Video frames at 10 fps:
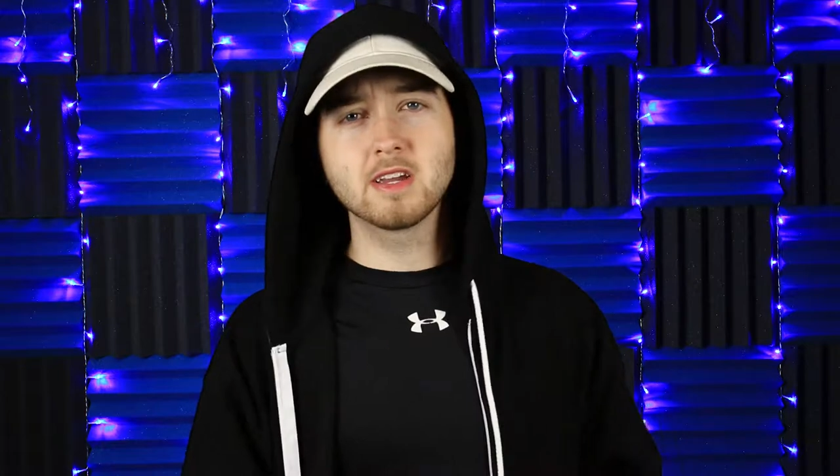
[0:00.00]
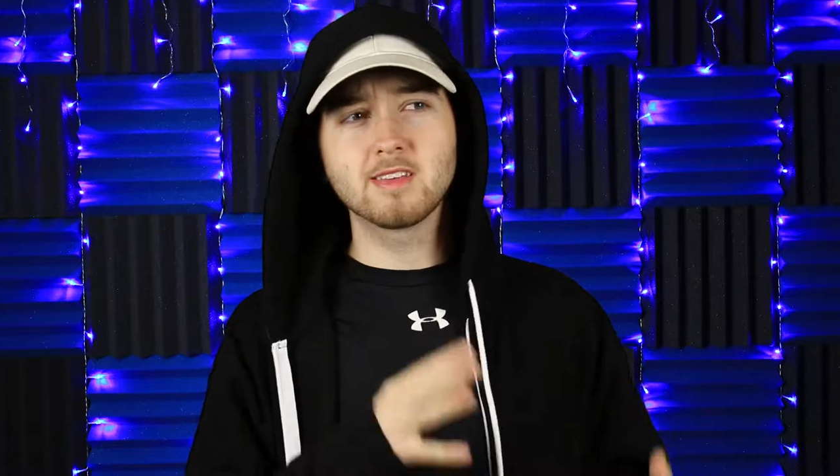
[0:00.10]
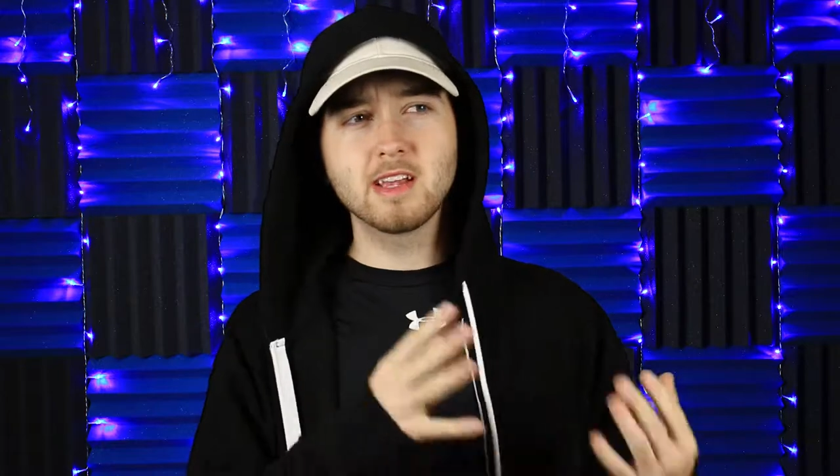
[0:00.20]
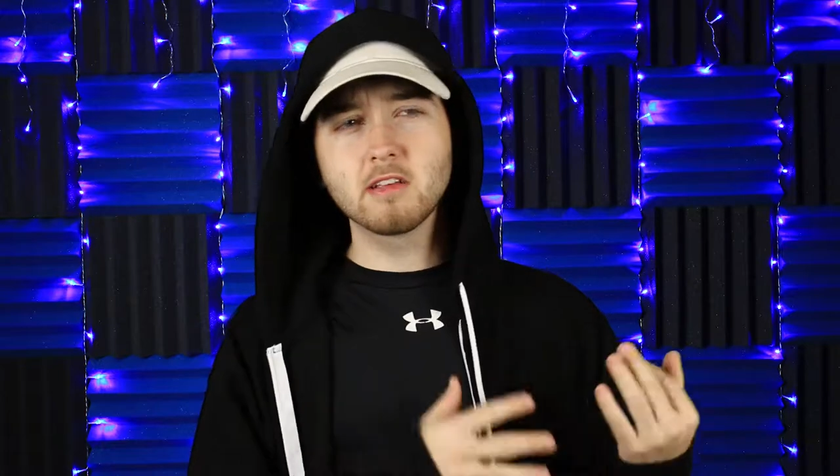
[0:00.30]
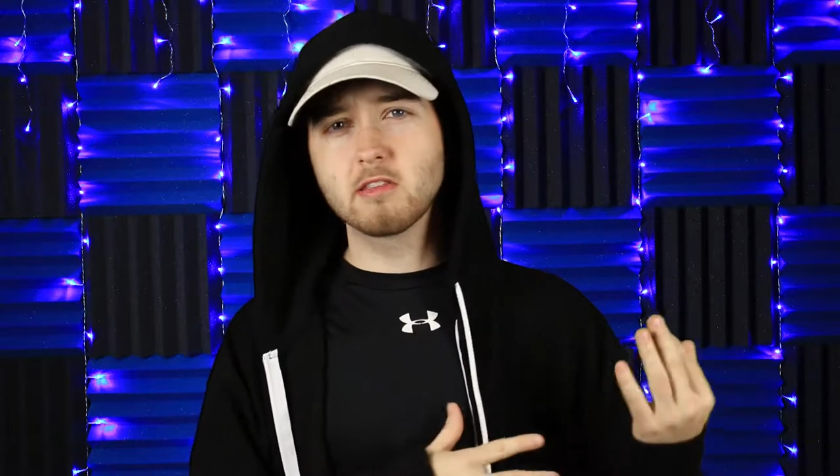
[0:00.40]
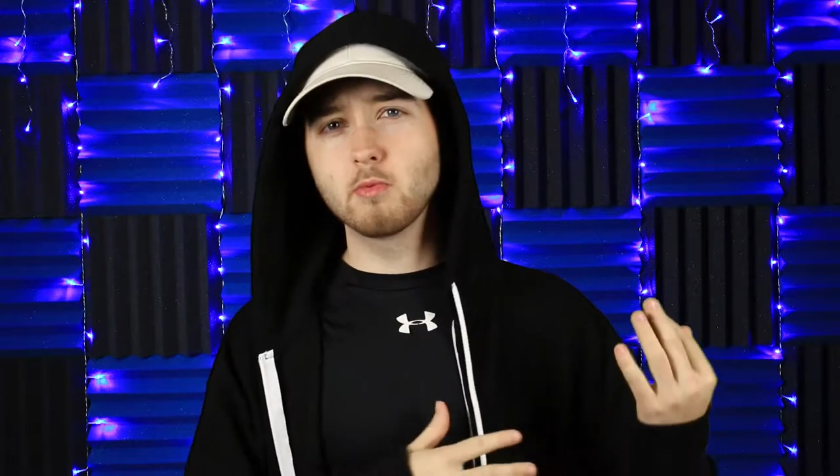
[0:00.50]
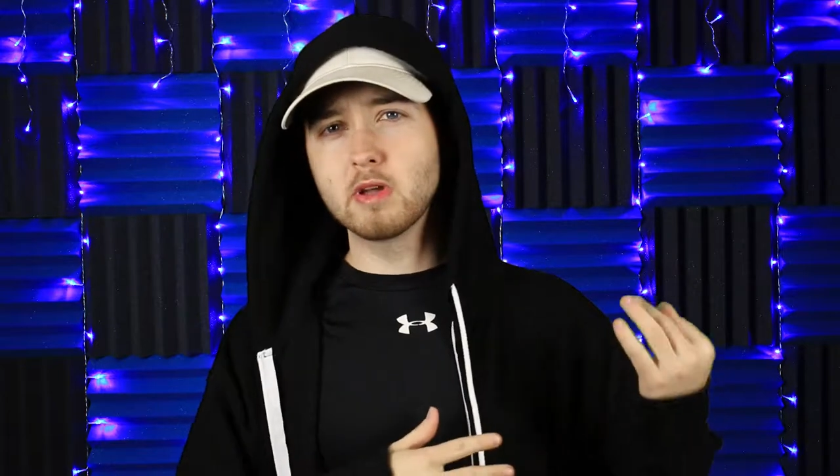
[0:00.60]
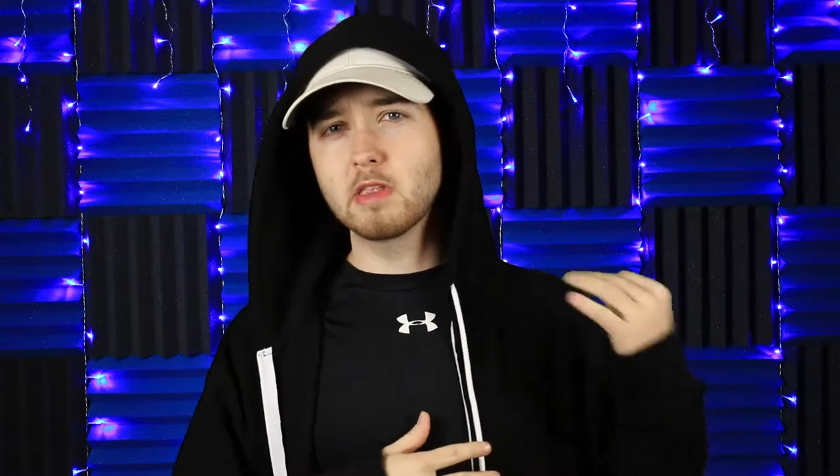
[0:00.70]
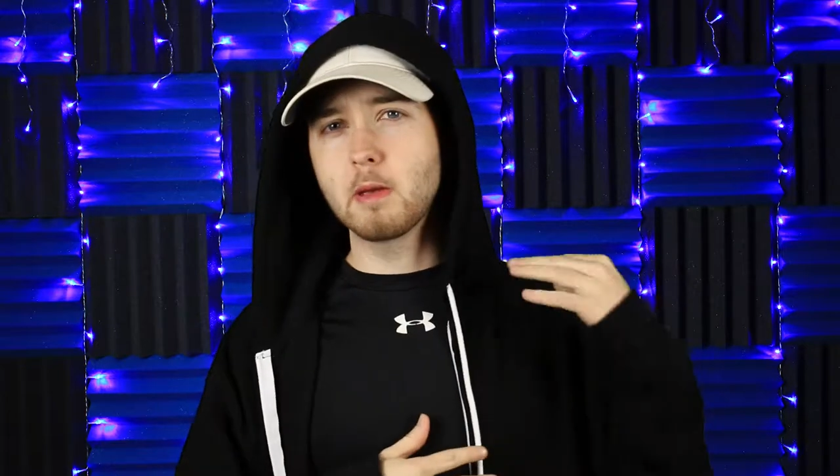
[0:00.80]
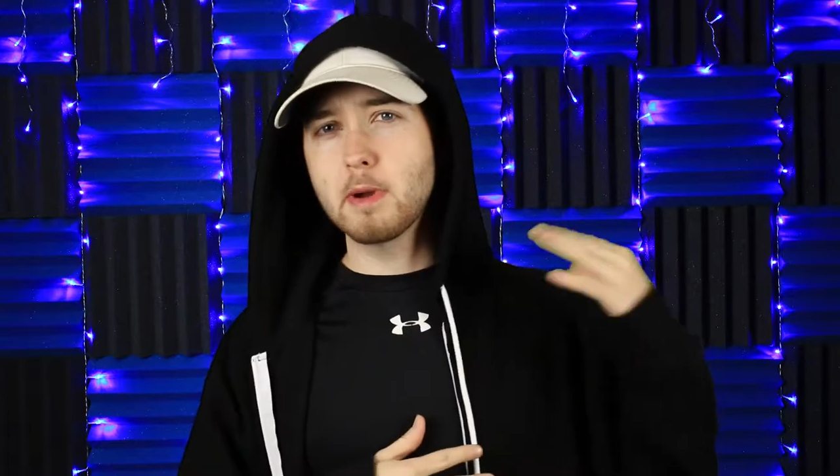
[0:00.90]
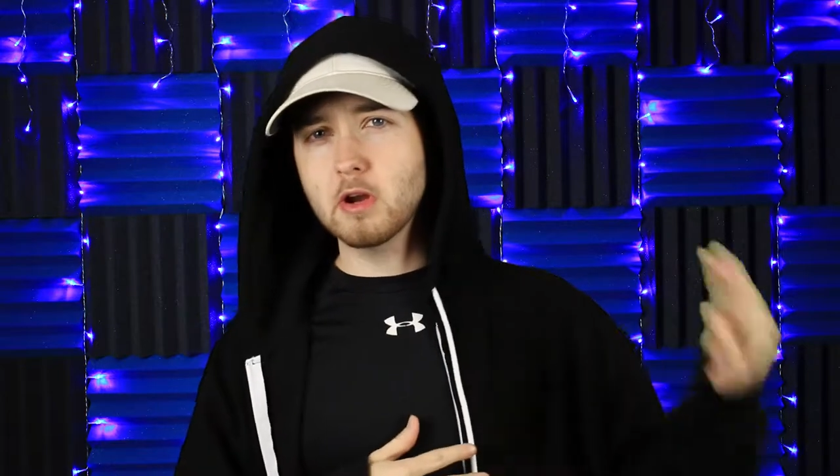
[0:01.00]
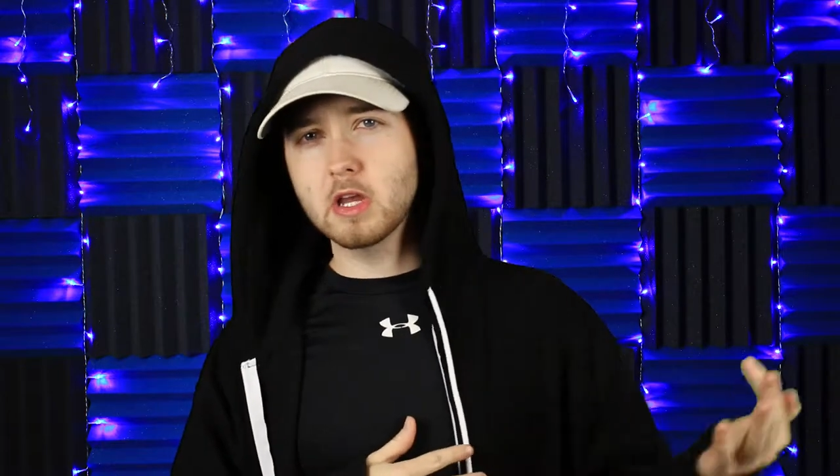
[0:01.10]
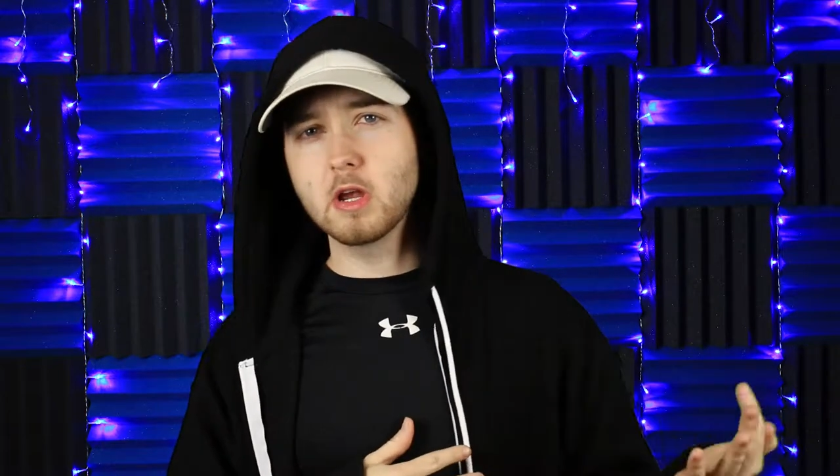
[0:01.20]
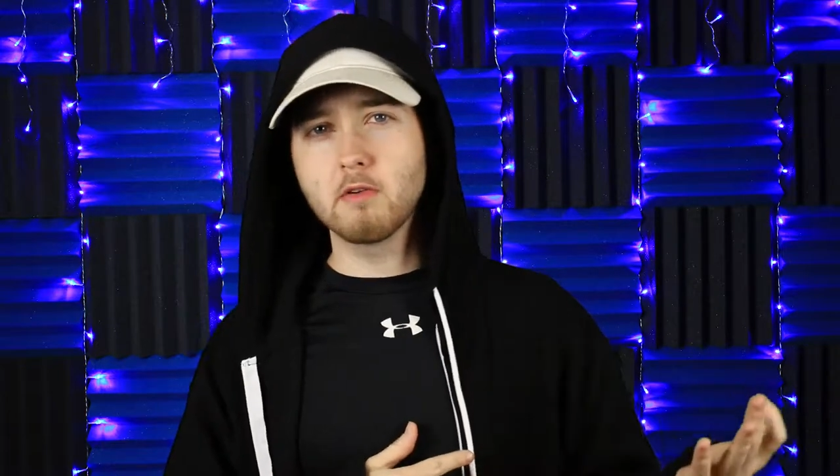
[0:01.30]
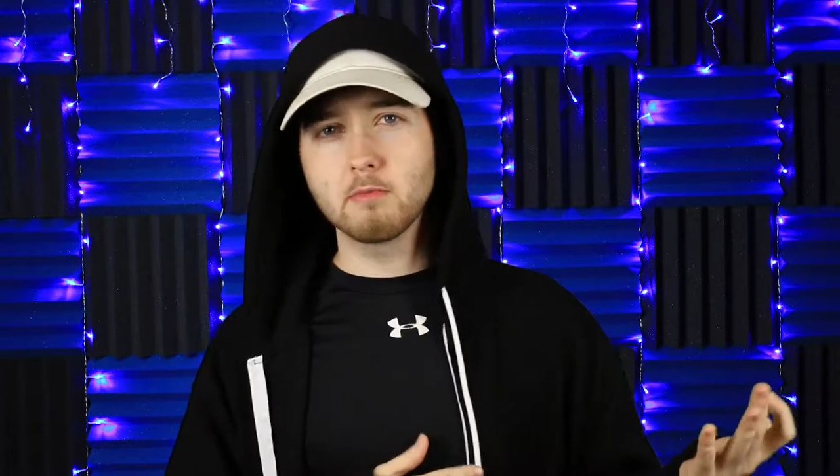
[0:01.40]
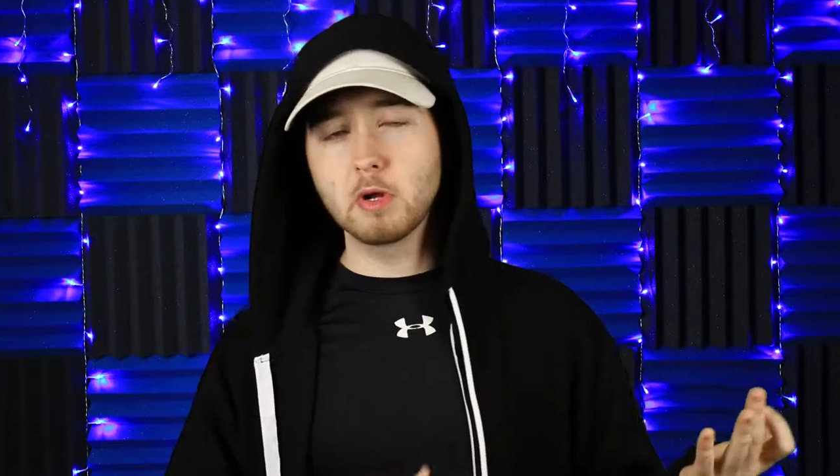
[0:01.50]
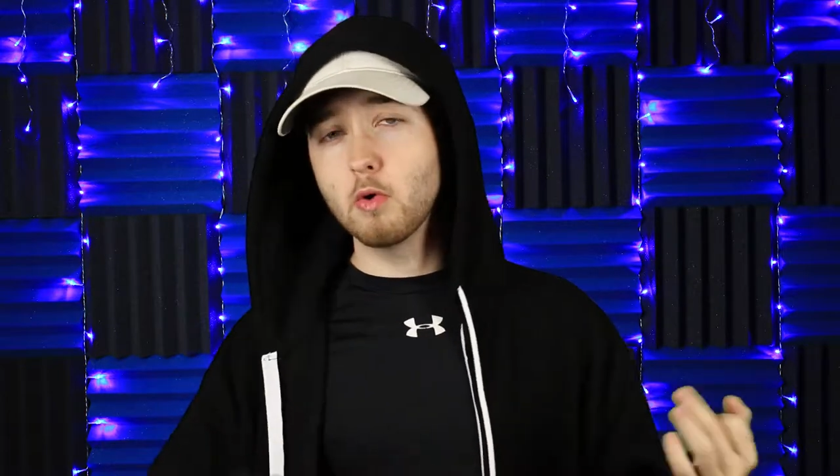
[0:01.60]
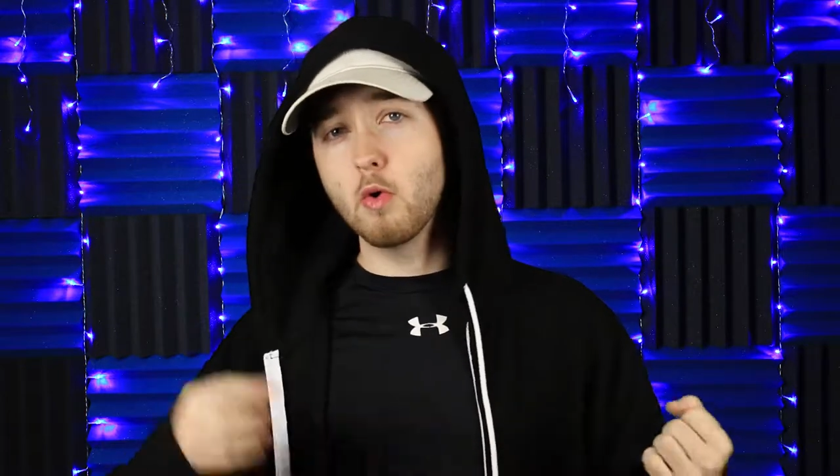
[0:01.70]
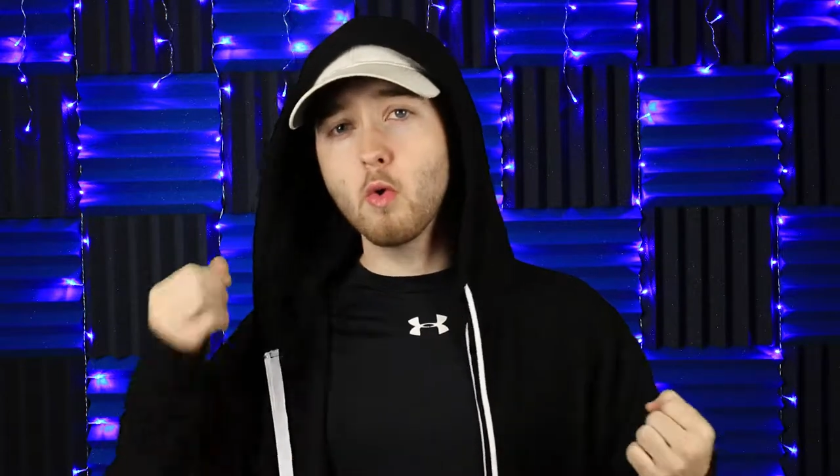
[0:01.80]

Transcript: because he doesn't want the American government